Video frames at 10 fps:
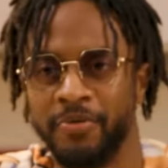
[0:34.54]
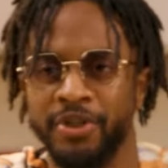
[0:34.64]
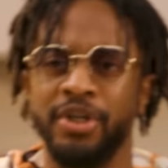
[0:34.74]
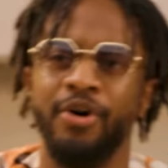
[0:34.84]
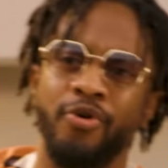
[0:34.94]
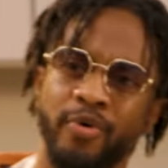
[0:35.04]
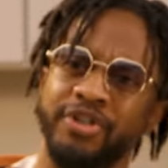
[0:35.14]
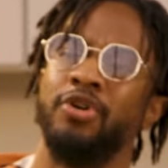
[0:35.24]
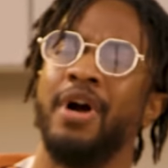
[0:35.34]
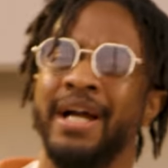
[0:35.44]
we were told we're
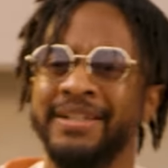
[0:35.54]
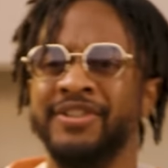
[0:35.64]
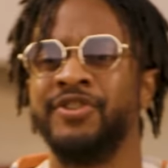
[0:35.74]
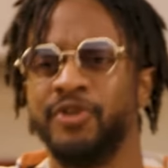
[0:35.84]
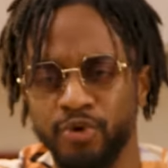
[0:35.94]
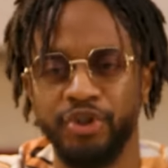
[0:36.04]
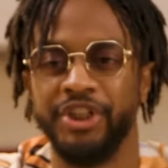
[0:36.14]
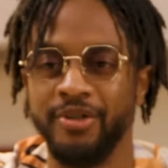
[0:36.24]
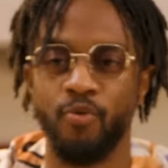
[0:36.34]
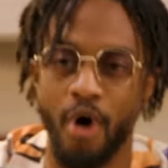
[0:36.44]
trying
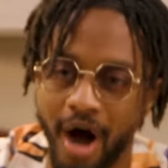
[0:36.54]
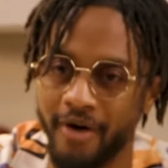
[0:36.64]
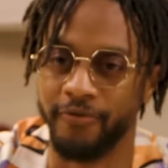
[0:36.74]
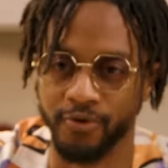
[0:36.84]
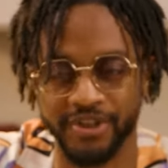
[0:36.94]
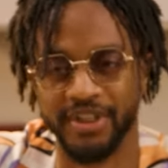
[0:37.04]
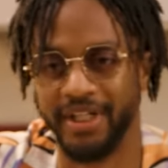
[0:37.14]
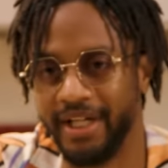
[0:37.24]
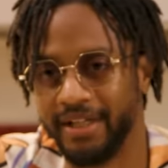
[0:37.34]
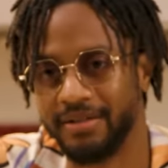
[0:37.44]
sushi waffles today.